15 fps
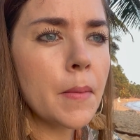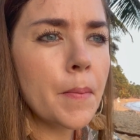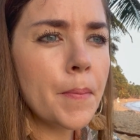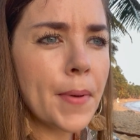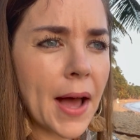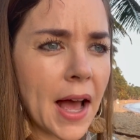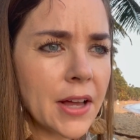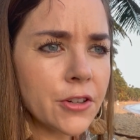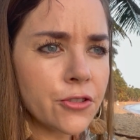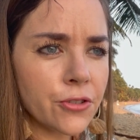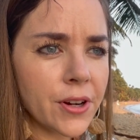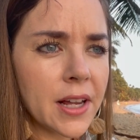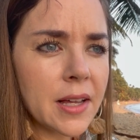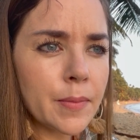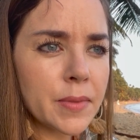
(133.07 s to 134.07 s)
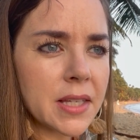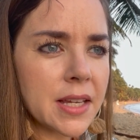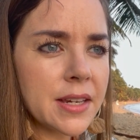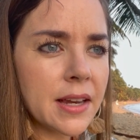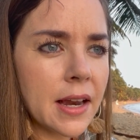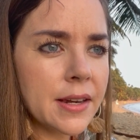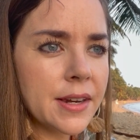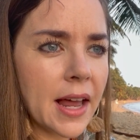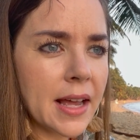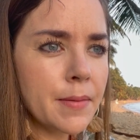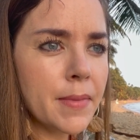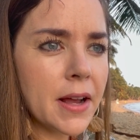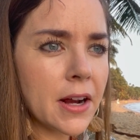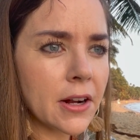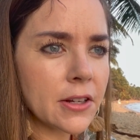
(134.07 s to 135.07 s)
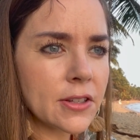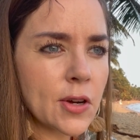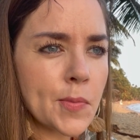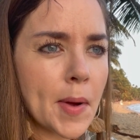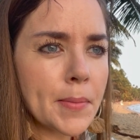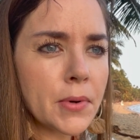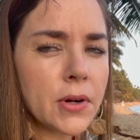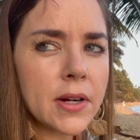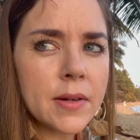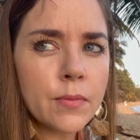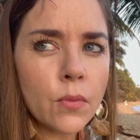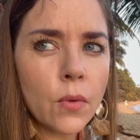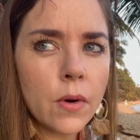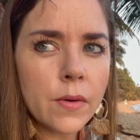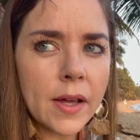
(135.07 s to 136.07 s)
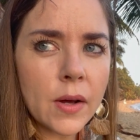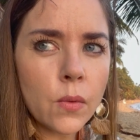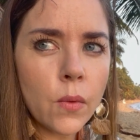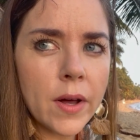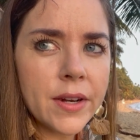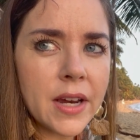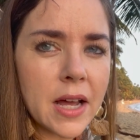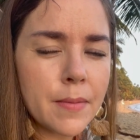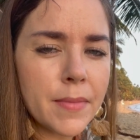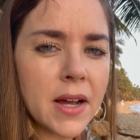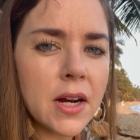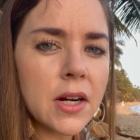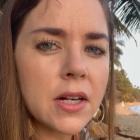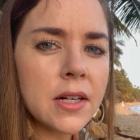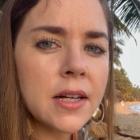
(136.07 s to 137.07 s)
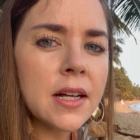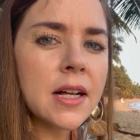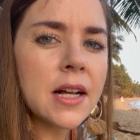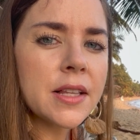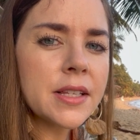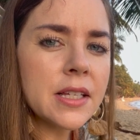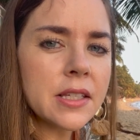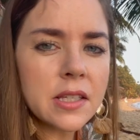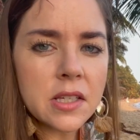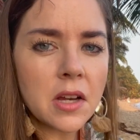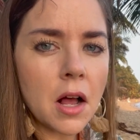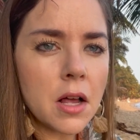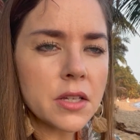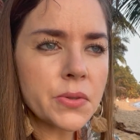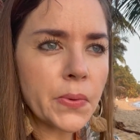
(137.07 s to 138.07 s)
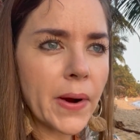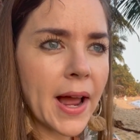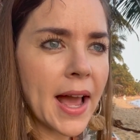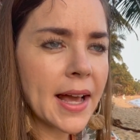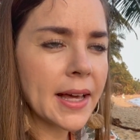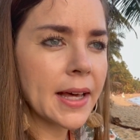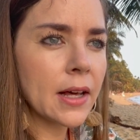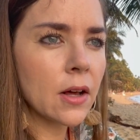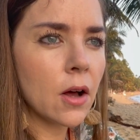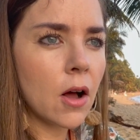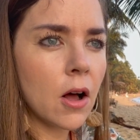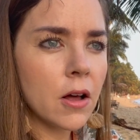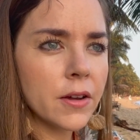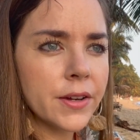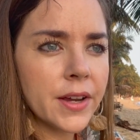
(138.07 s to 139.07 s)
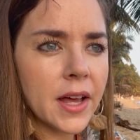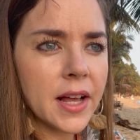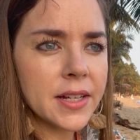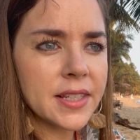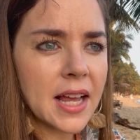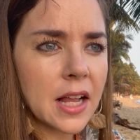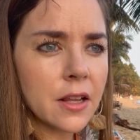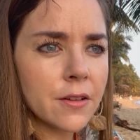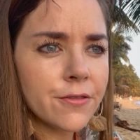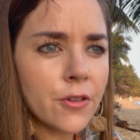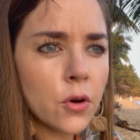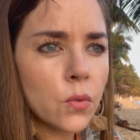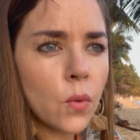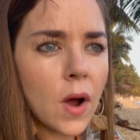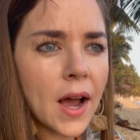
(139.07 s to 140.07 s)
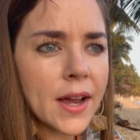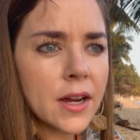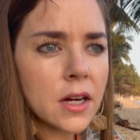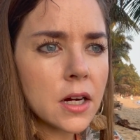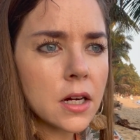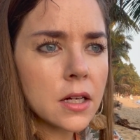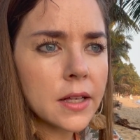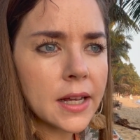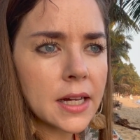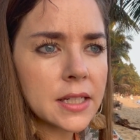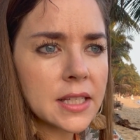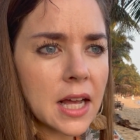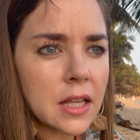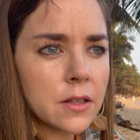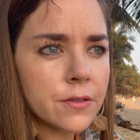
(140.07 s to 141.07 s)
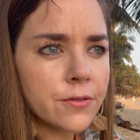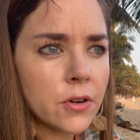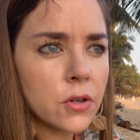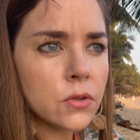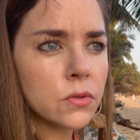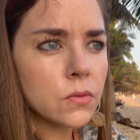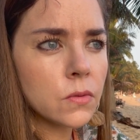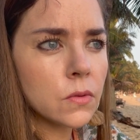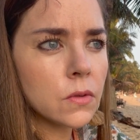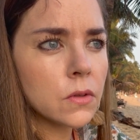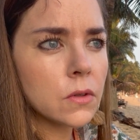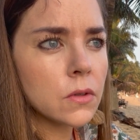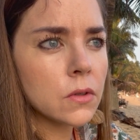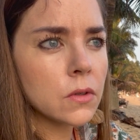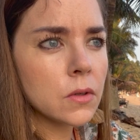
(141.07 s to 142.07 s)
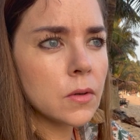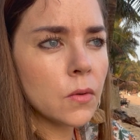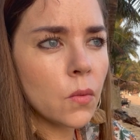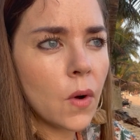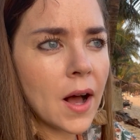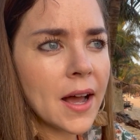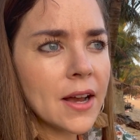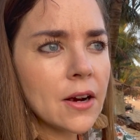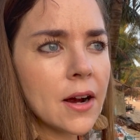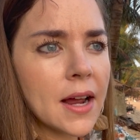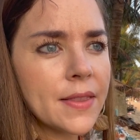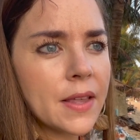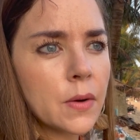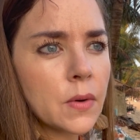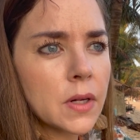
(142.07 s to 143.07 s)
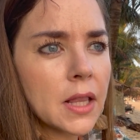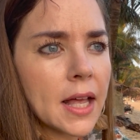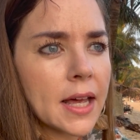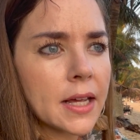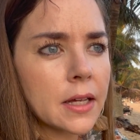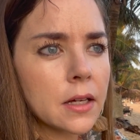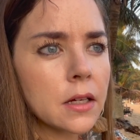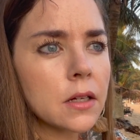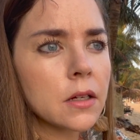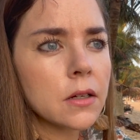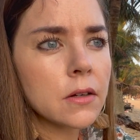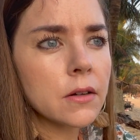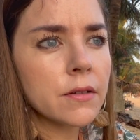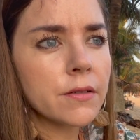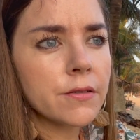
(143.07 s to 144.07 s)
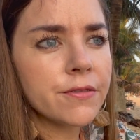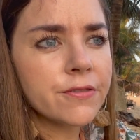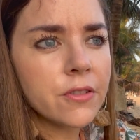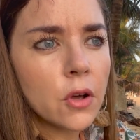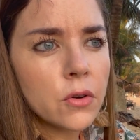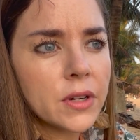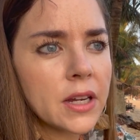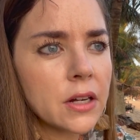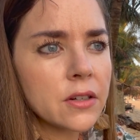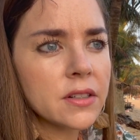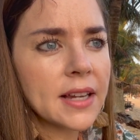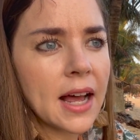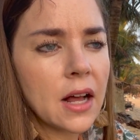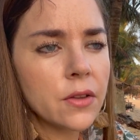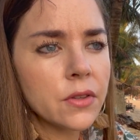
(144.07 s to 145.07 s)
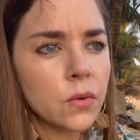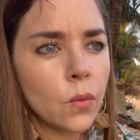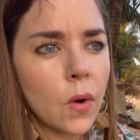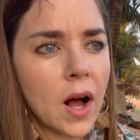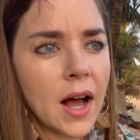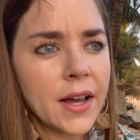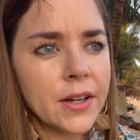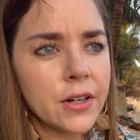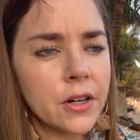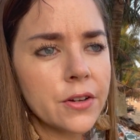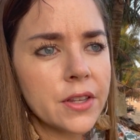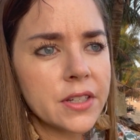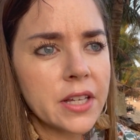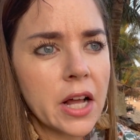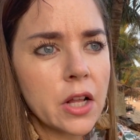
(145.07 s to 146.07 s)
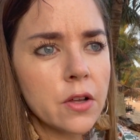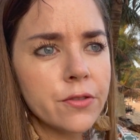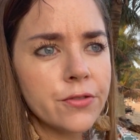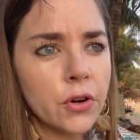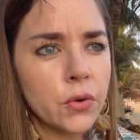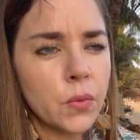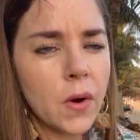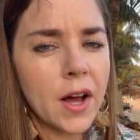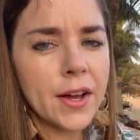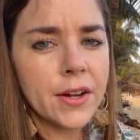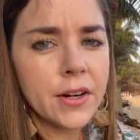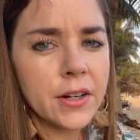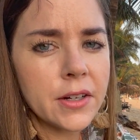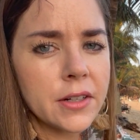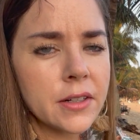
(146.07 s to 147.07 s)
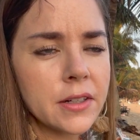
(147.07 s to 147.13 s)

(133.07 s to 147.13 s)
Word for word: bad dreams and nightmares. And I remember in like one nightmare, these dolls were hanging on a telephone wire, like a telephone wire, and they were like floating down the wire, the telephone wire.